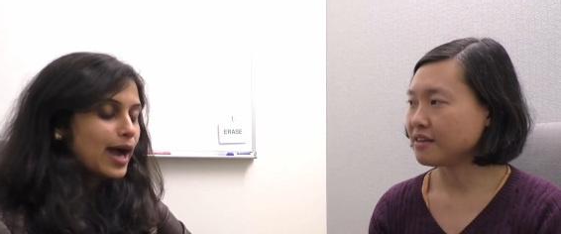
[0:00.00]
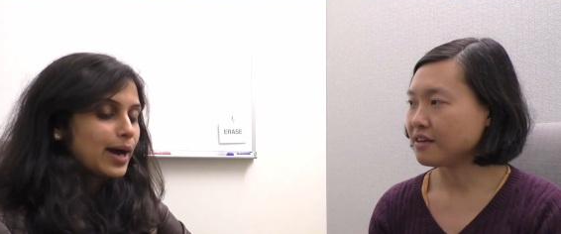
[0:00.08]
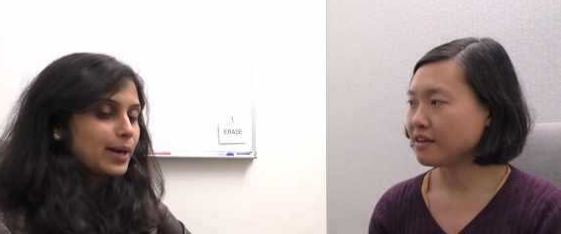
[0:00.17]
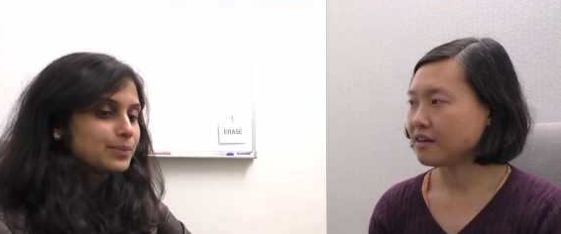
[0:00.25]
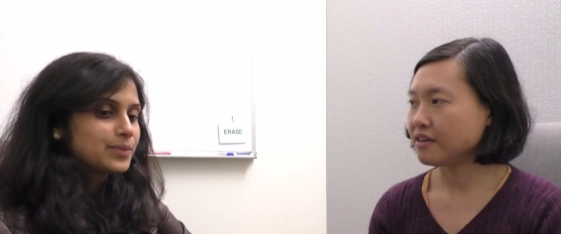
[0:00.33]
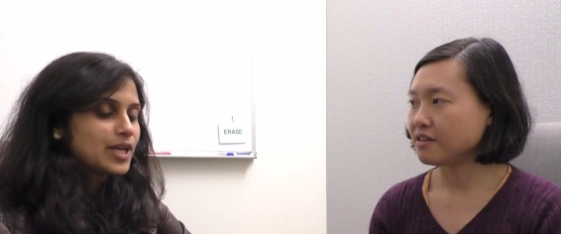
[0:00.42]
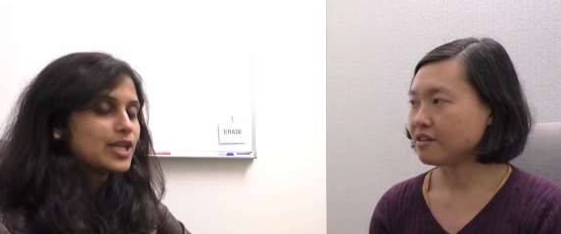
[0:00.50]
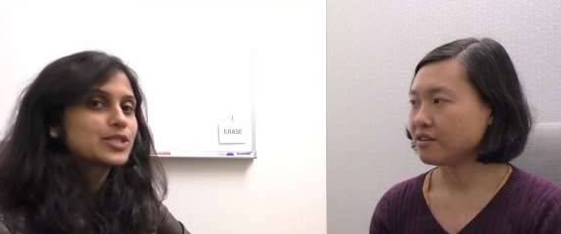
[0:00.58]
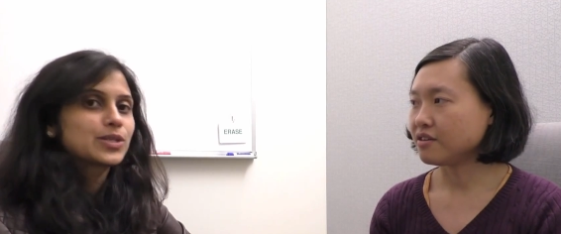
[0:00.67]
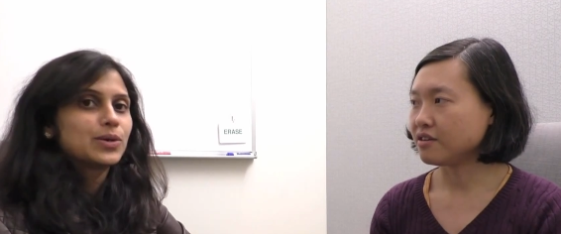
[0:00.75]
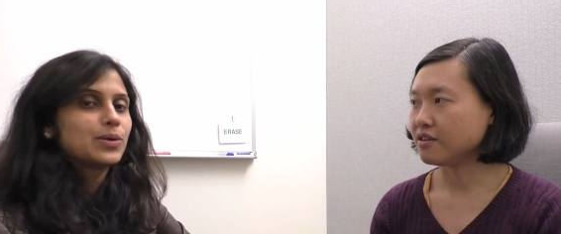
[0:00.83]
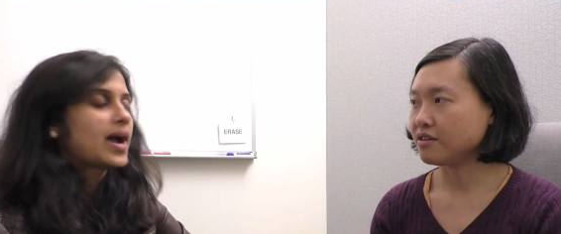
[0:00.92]
Speaker 1: Um,
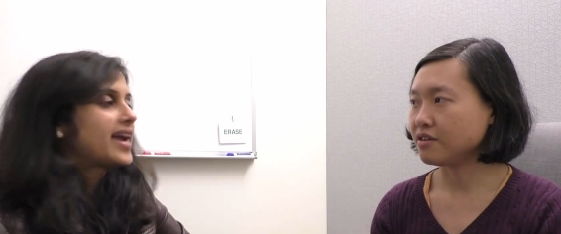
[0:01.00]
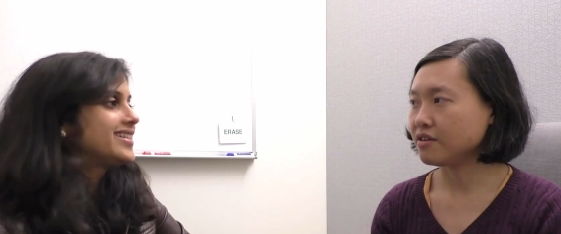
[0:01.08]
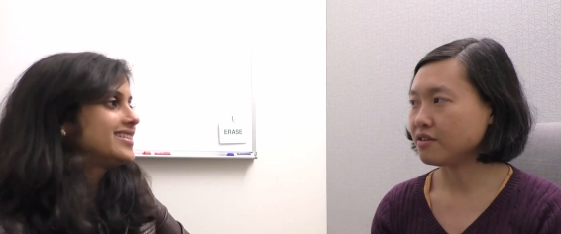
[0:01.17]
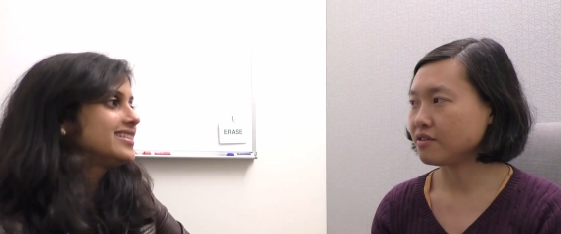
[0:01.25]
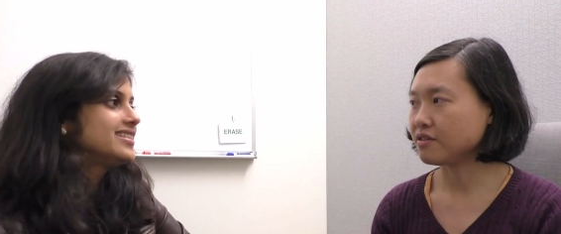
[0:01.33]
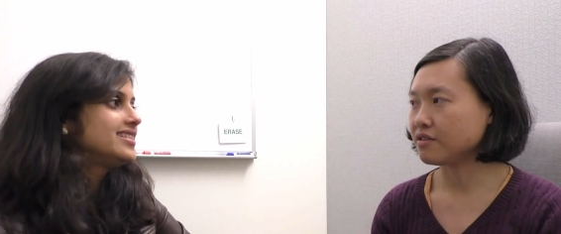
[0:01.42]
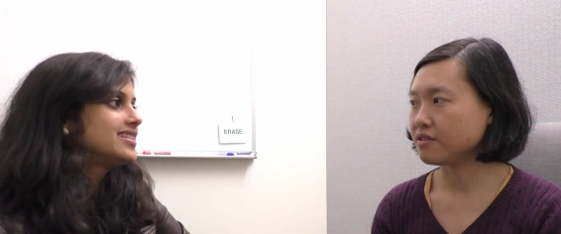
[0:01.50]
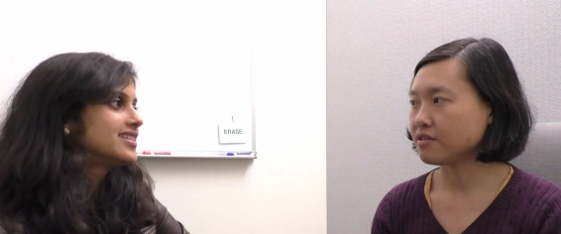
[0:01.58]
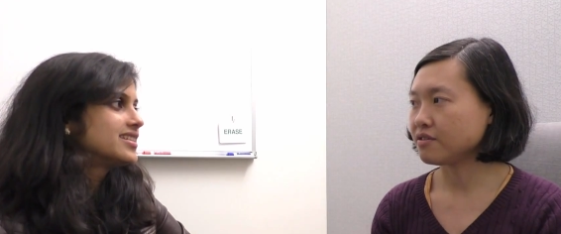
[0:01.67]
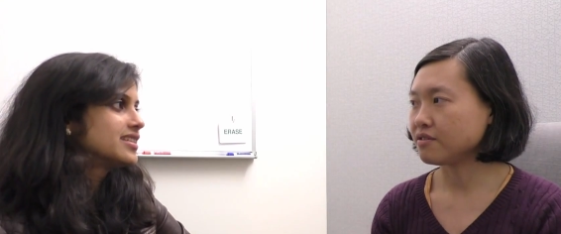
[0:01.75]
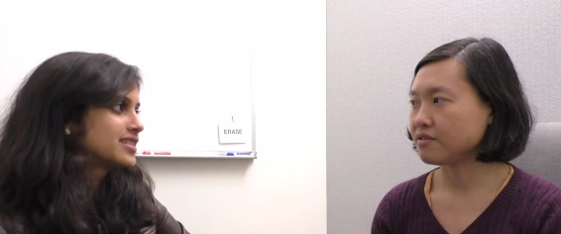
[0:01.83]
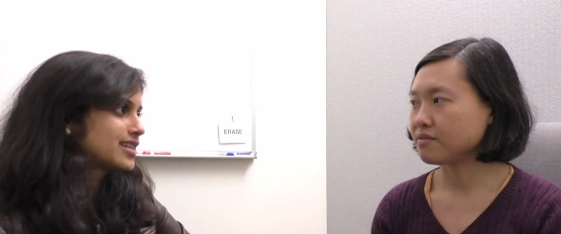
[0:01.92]
so I didn't
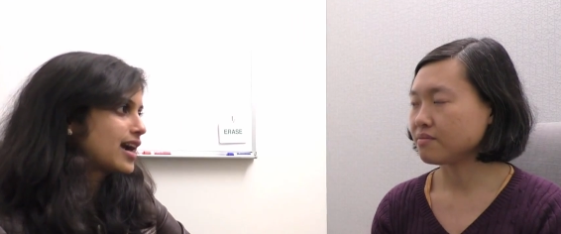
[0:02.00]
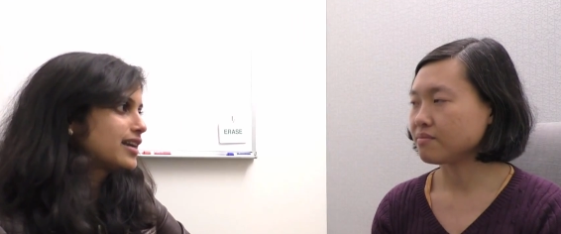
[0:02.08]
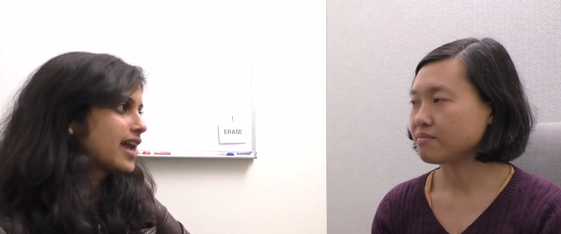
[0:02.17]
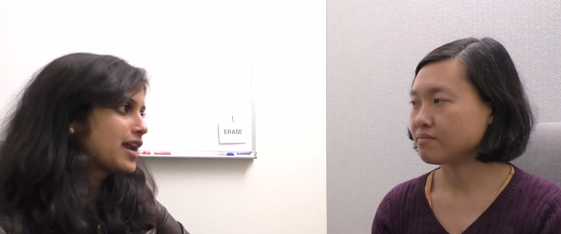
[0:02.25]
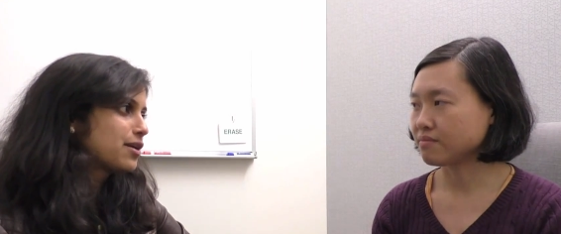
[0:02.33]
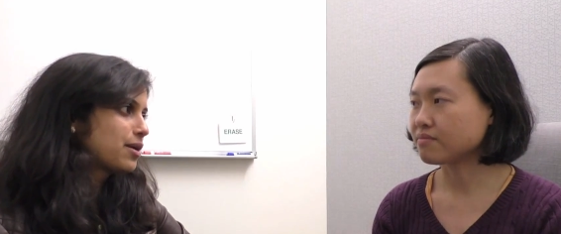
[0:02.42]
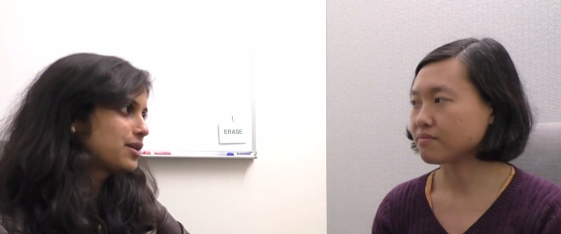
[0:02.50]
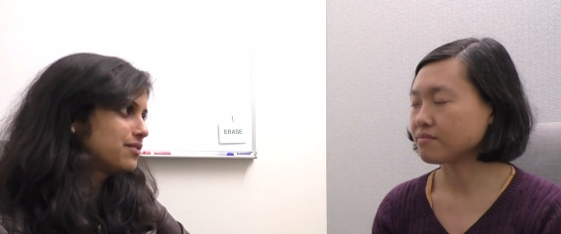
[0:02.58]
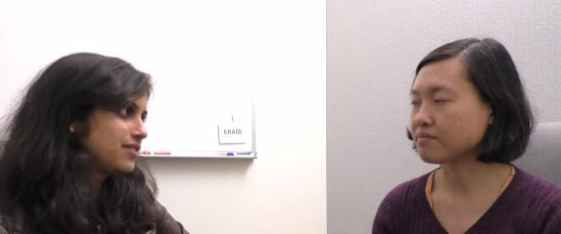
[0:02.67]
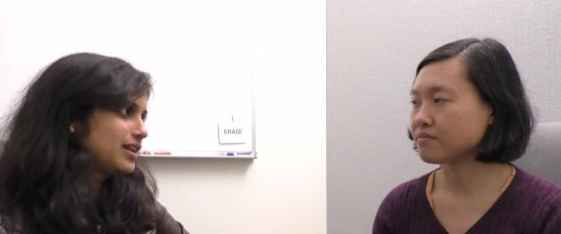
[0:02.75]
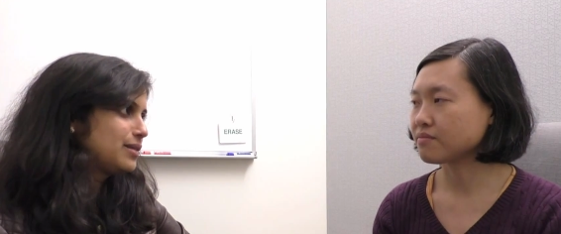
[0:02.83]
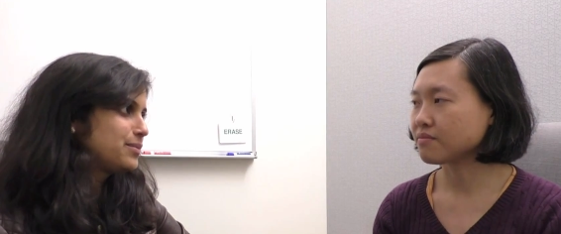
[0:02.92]
start Android
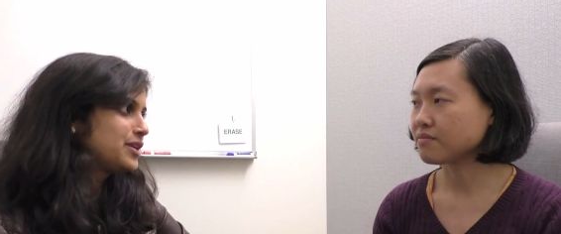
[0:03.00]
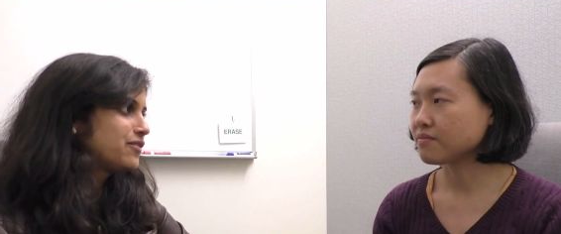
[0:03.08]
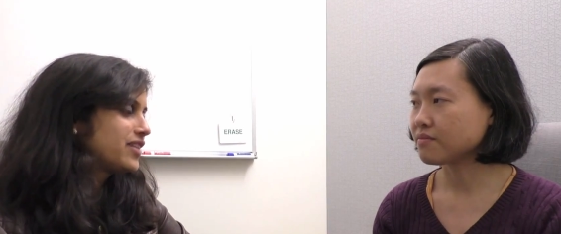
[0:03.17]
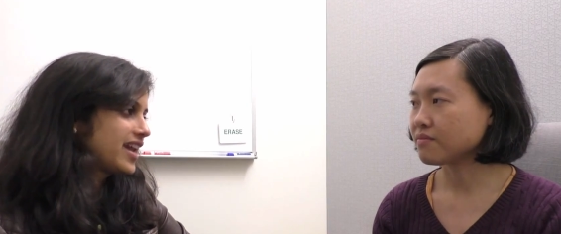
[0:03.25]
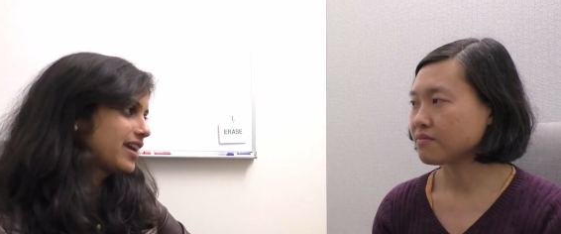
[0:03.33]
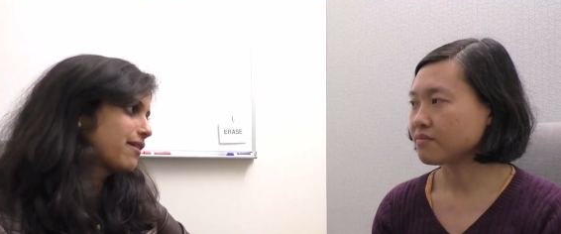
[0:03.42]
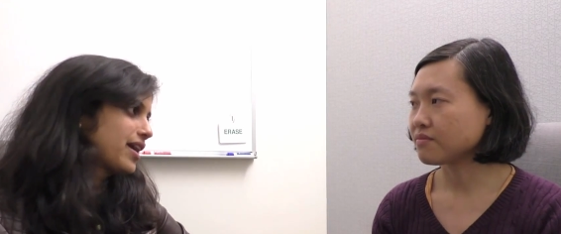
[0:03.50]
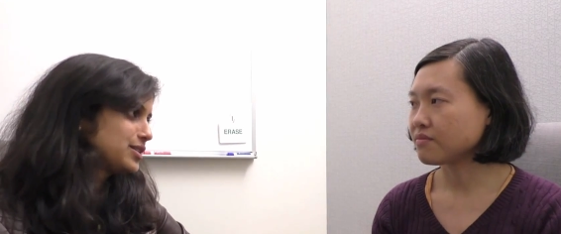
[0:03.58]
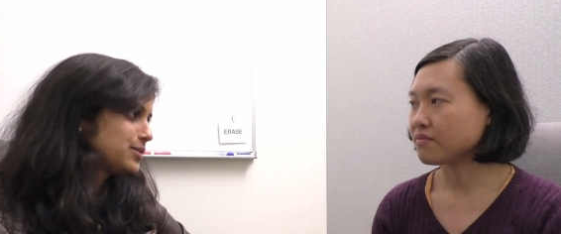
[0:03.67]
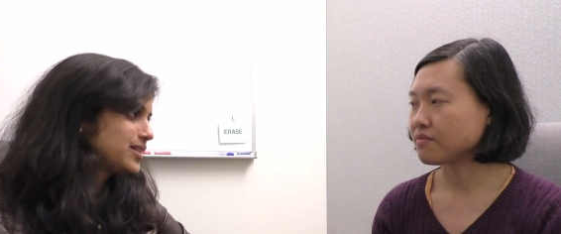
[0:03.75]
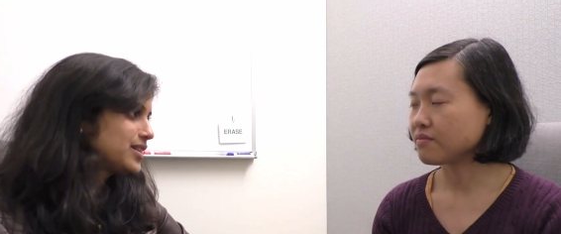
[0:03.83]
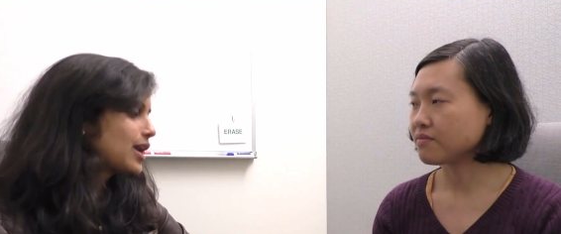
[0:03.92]
development when I
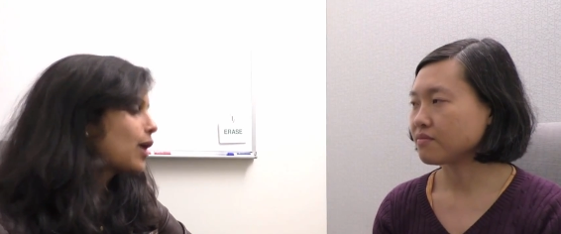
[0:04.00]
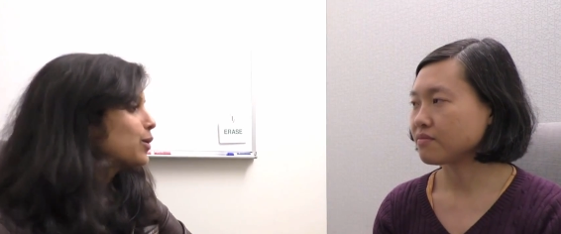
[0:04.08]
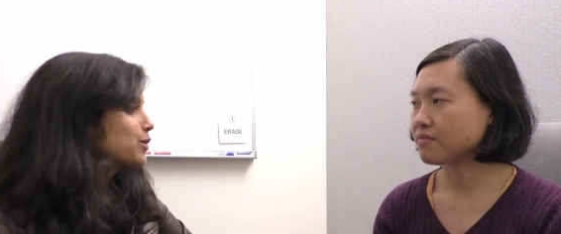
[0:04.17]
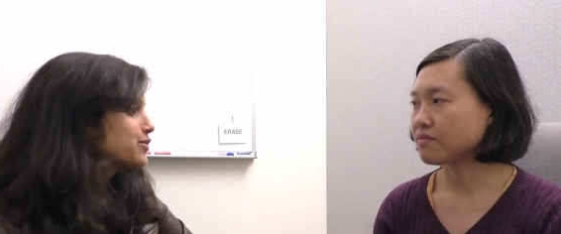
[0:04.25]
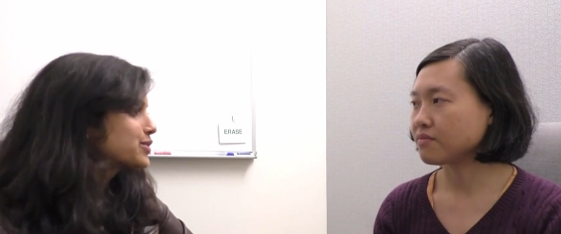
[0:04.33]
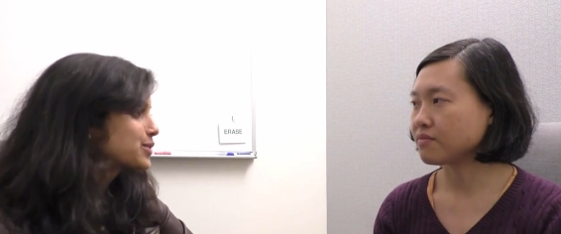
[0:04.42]
graduated out of